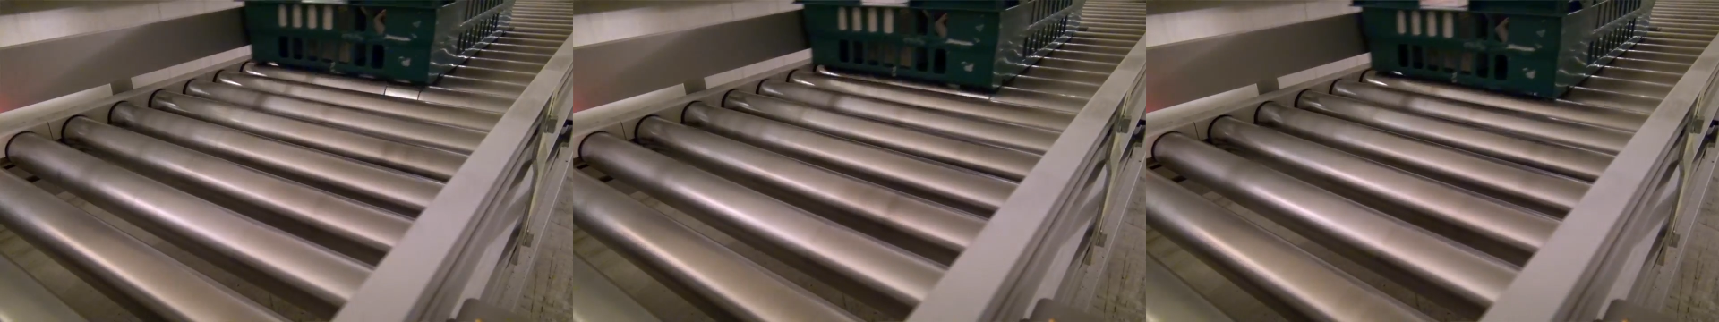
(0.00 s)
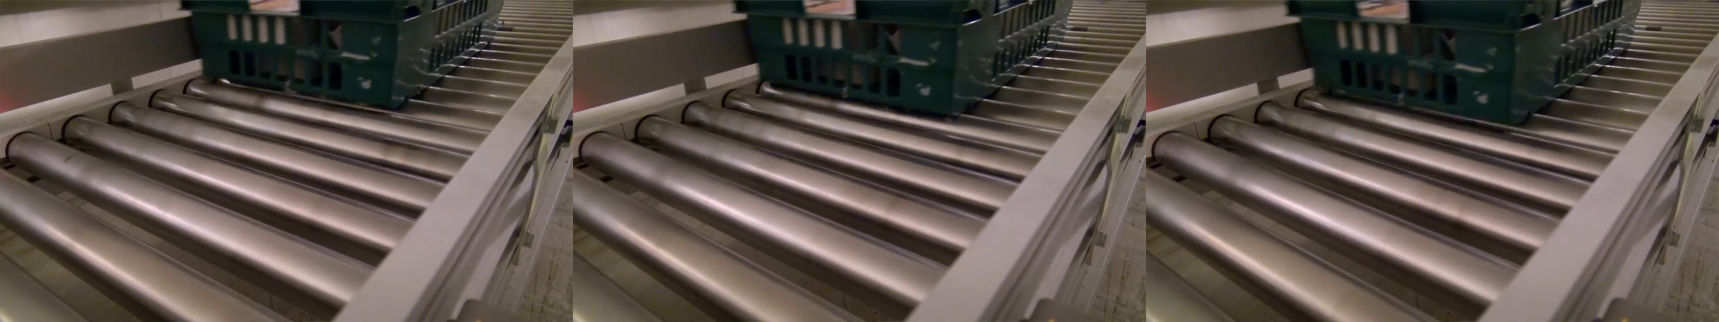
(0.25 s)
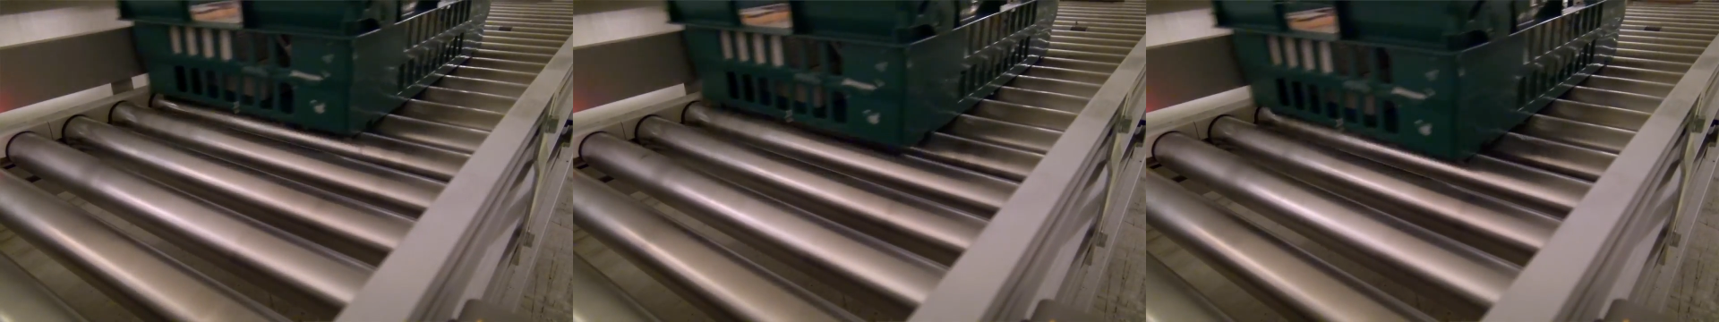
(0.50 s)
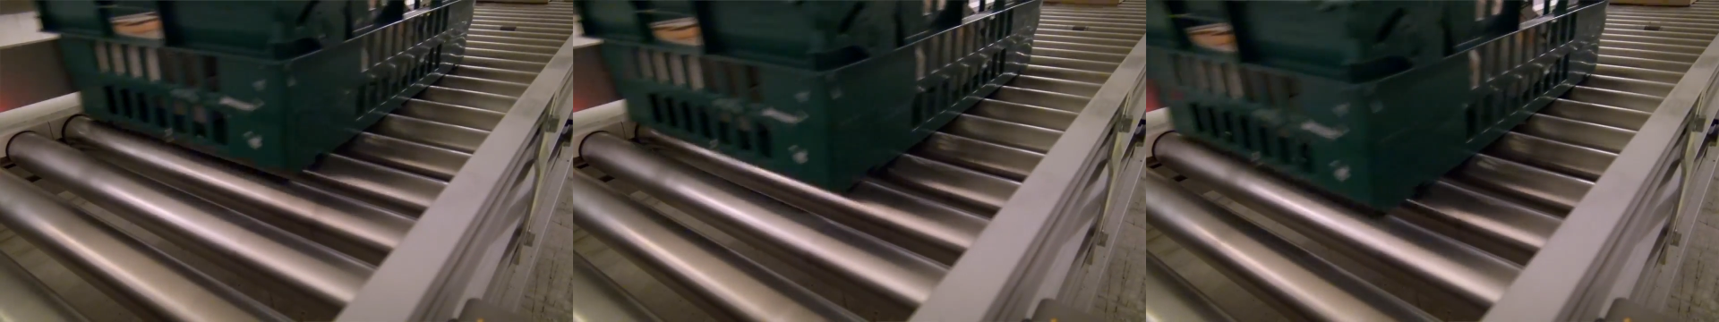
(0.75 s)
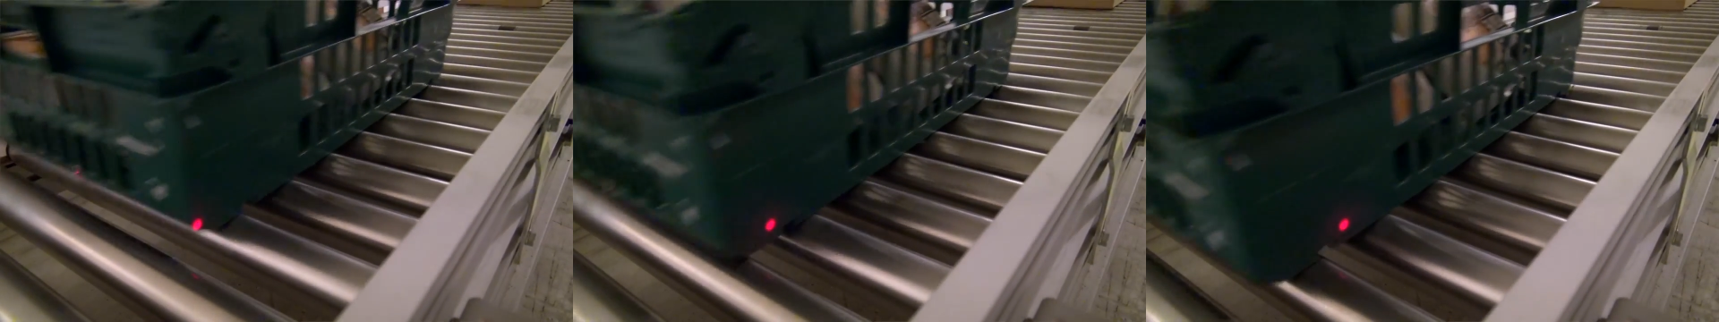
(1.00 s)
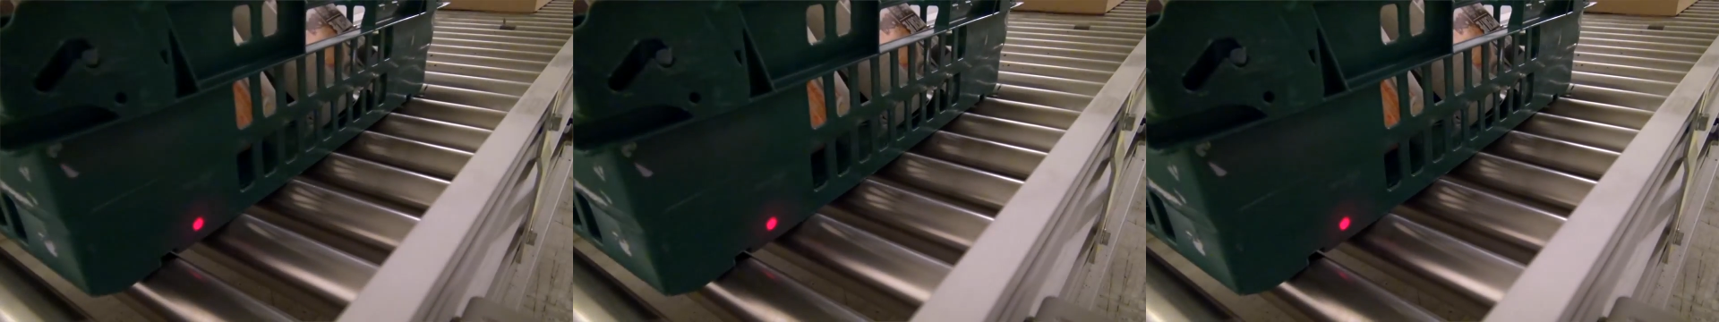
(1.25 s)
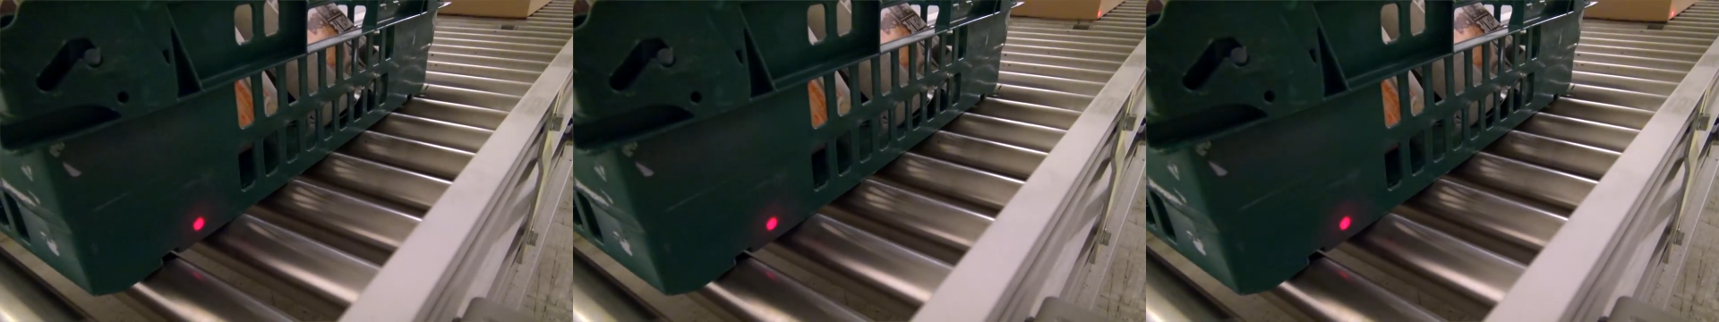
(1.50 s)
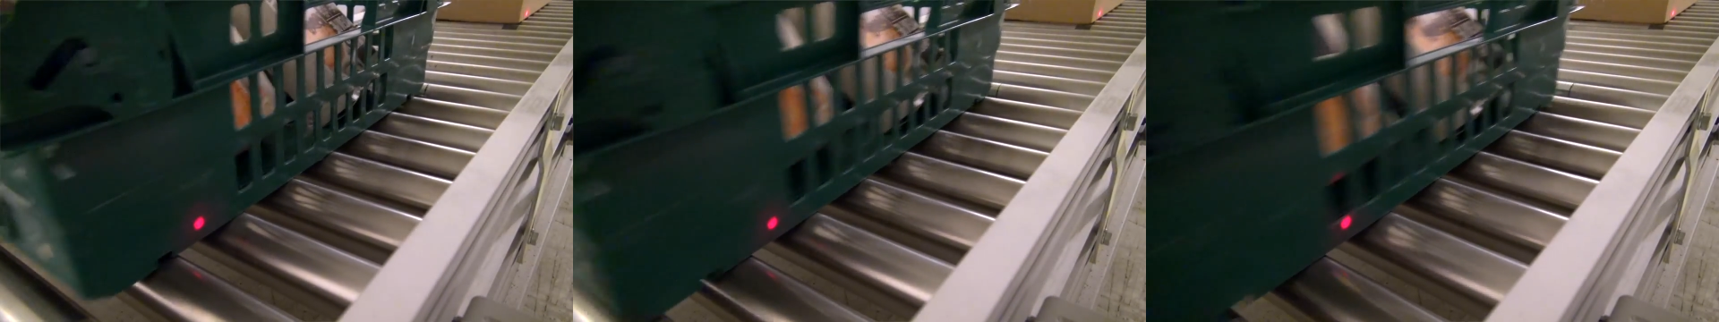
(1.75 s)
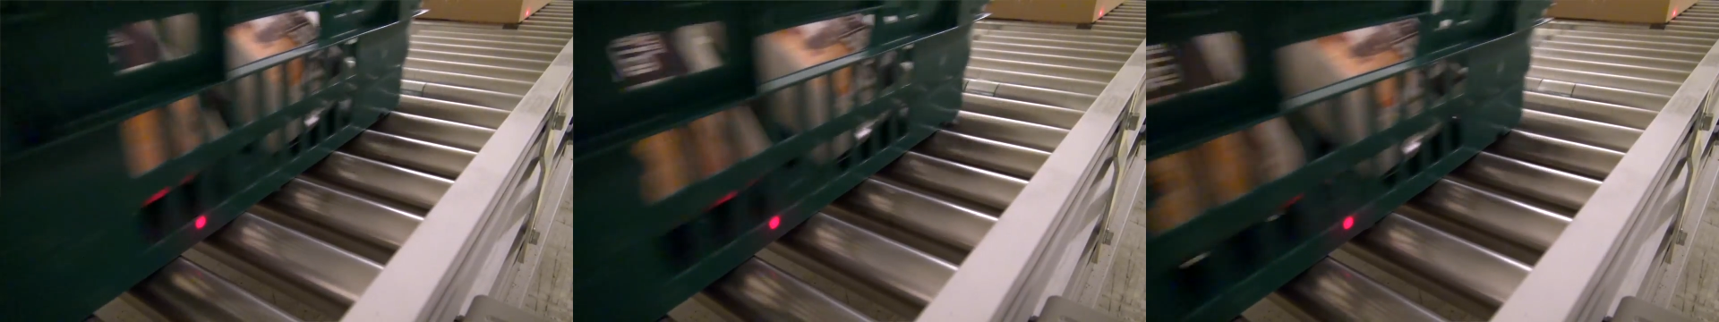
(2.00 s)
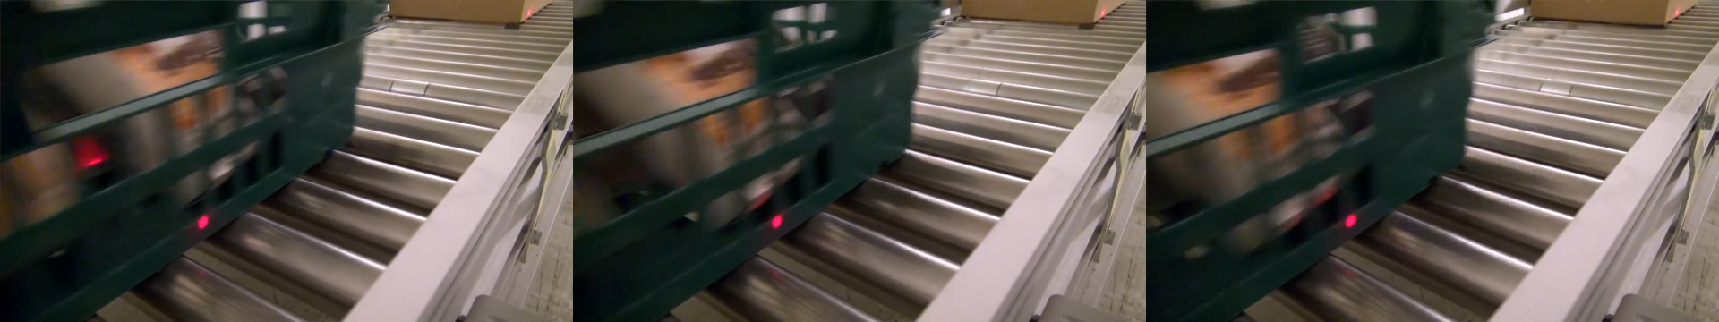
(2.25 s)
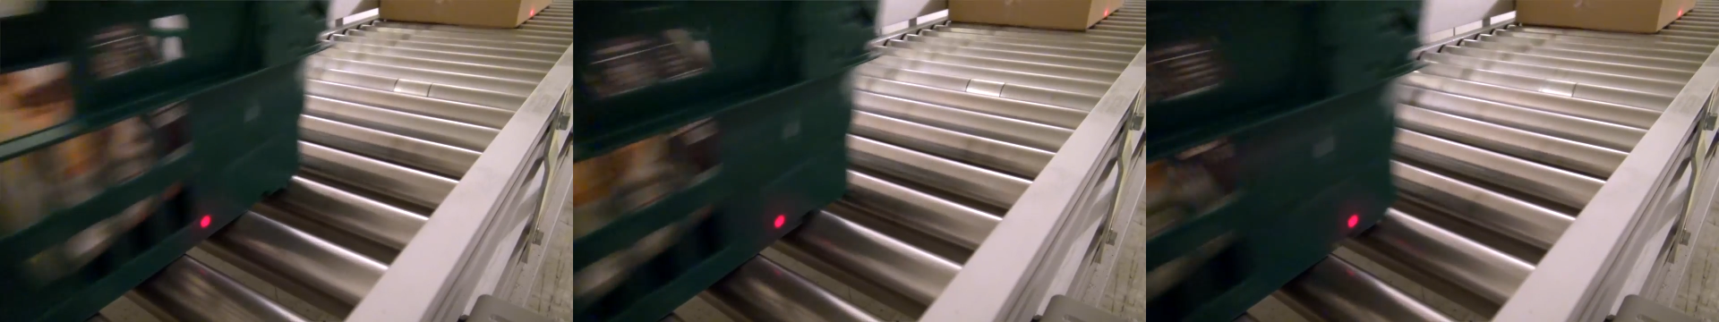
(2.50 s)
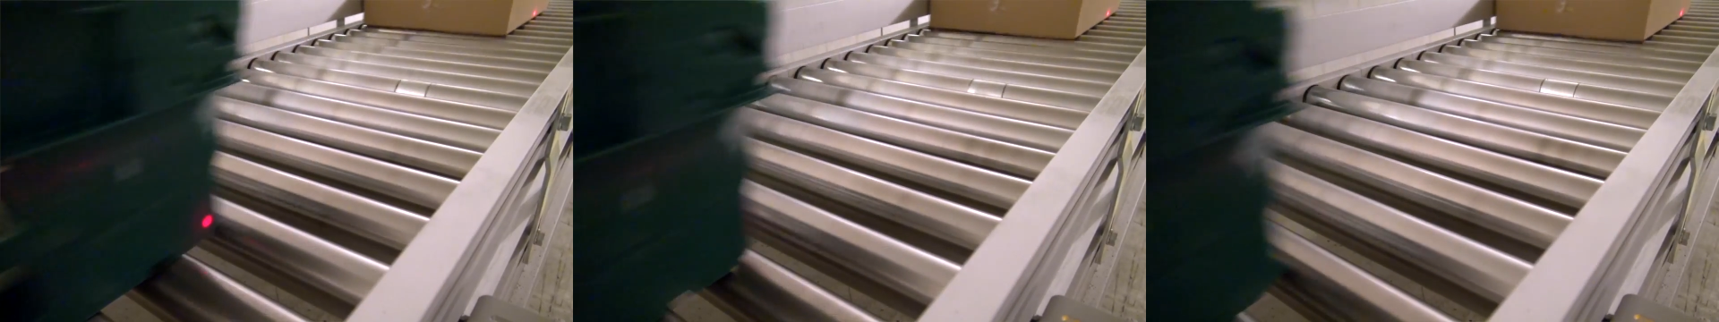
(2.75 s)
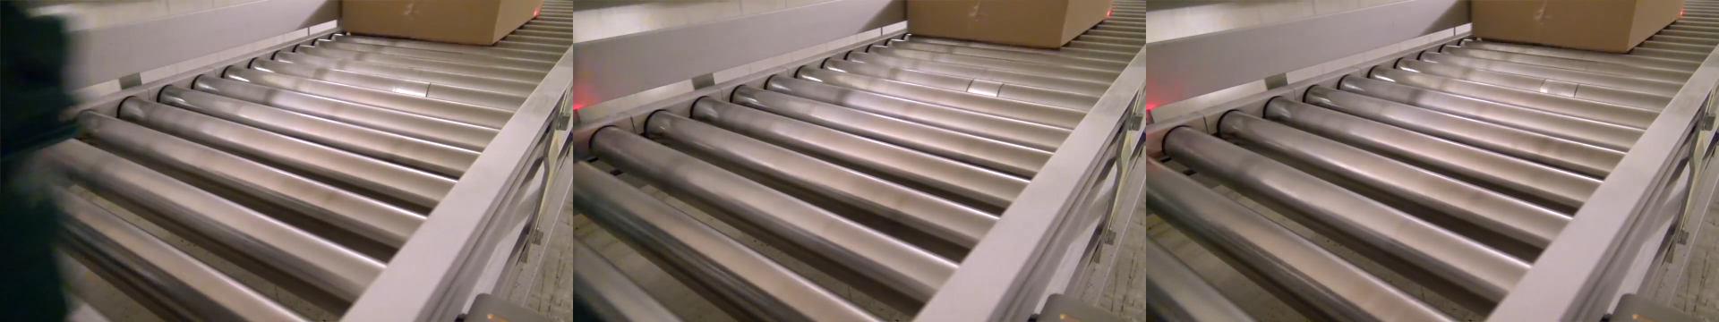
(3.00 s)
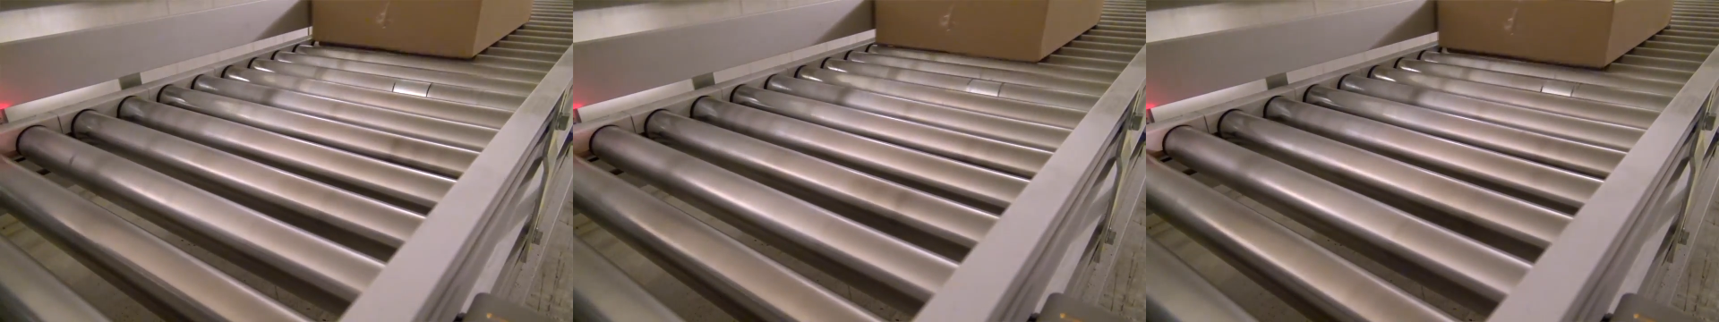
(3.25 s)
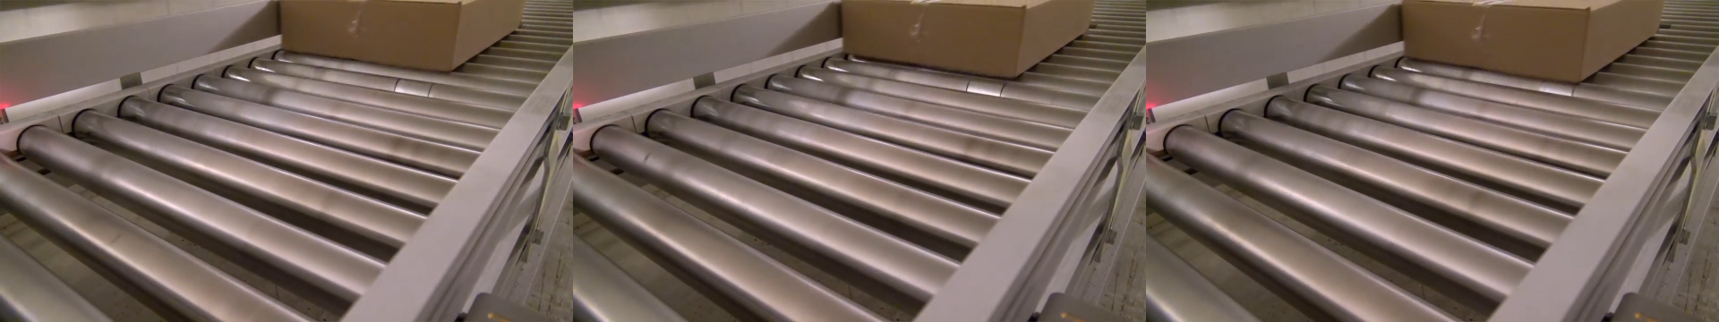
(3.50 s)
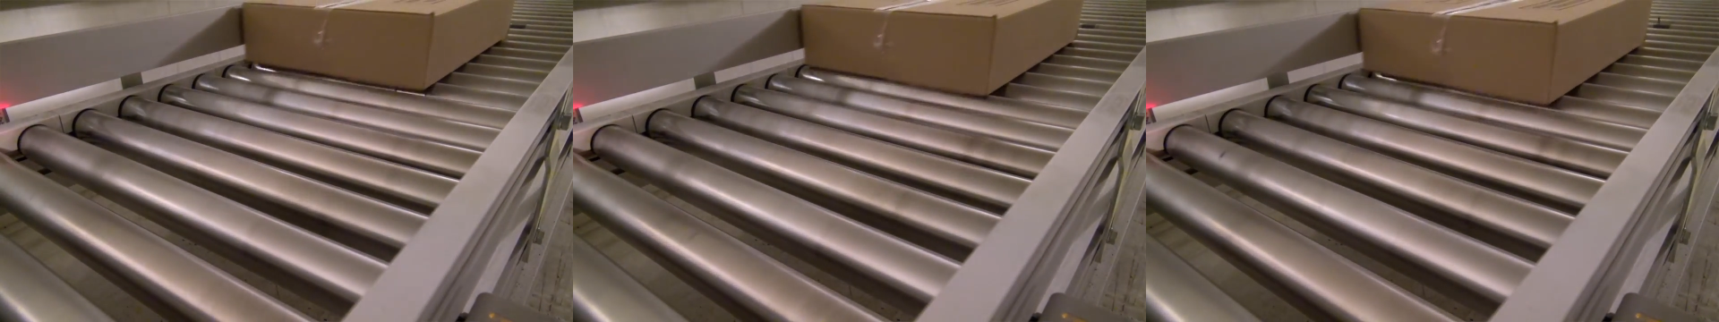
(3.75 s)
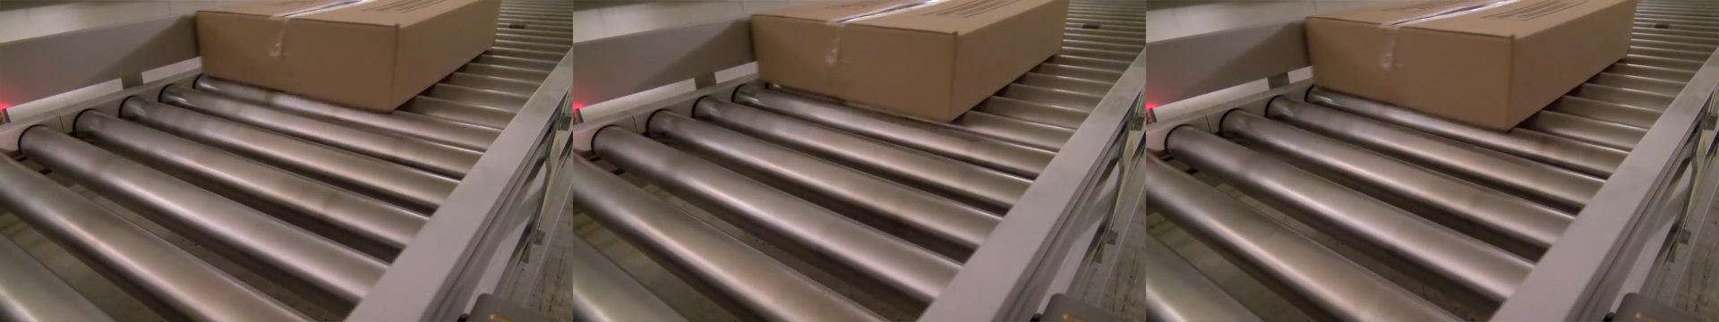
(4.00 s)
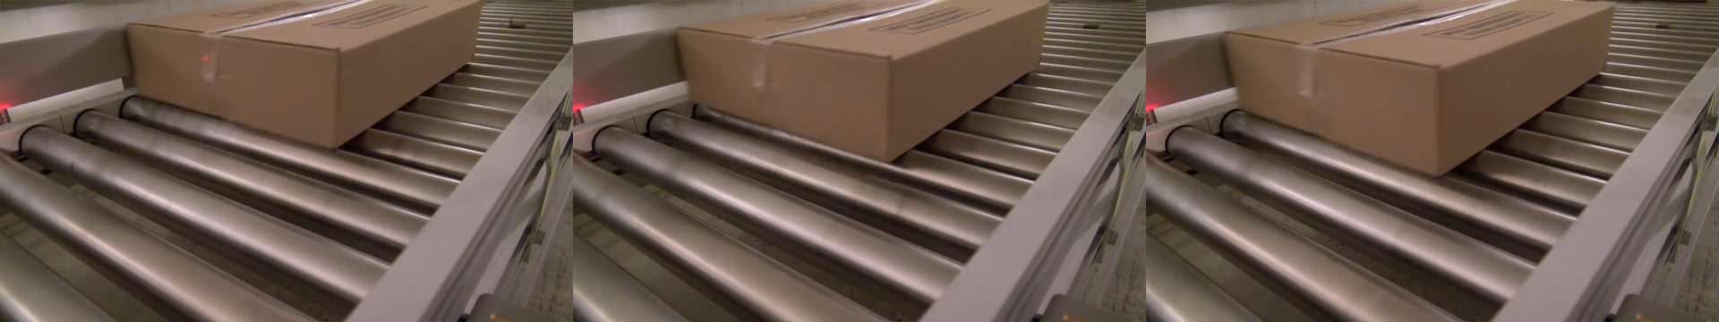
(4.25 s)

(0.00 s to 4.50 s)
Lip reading: Nobody's mouth can be seen.